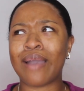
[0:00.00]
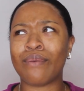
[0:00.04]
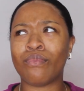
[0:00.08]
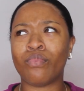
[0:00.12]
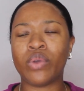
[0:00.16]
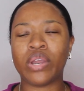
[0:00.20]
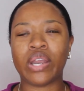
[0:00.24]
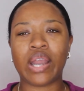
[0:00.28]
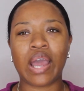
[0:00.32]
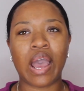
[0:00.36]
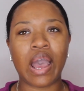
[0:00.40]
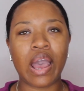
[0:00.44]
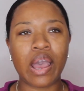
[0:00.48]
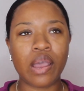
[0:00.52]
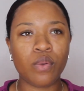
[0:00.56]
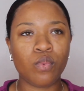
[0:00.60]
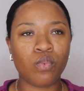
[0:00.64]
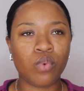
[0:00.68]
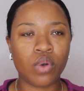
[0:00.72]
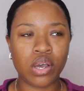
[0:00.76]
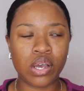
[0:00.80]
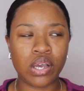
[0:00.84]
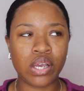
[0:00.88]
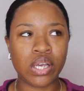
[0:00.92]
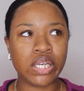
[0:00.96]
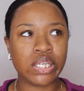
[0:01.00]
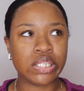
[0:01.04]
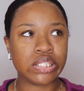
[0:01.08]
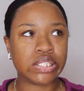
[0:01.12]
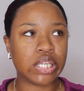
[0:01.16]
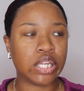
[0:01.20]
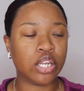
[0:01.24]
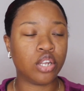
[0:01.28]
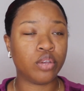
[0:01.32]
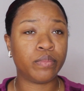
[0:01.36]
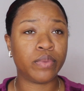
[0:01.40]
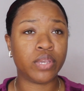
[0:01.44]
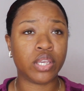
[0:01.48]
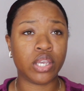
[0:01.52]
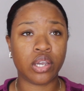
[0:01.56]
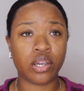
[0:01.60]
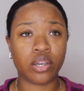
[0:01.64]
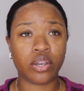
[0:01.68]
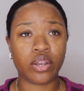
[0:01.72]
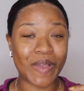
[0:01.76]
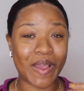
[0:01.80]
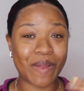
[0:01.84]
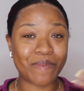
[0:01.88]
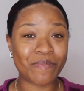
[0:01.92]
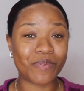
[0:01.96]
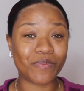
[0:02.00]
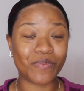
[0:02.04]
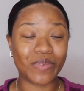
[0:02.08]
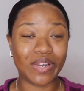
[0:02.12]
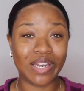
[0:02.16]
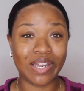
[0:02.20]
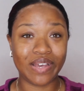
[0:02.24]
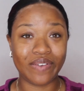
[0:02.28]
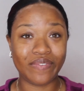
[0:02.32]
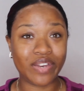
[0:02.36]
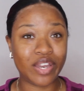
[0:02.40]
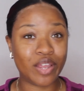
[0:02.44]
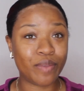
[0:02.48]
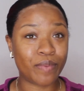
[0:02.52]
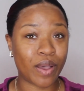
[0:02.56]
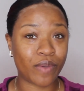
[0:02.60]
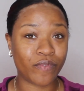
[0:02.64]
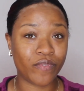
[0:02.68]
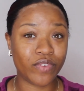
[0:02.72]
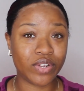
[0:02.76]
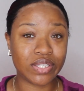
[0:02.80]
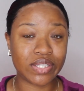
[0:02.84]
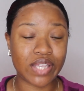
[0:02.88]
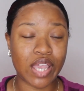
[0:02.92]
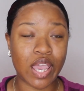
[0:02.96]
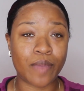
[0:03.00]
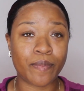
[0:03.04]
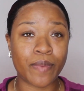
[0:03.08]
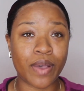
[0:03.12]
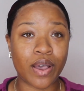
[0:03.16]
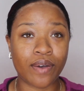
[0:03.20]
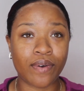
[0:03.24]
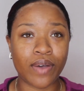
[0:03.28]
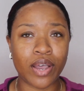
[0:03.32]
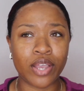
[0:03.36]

When I was a little bit younger, I remember loving Hip Hop first came out.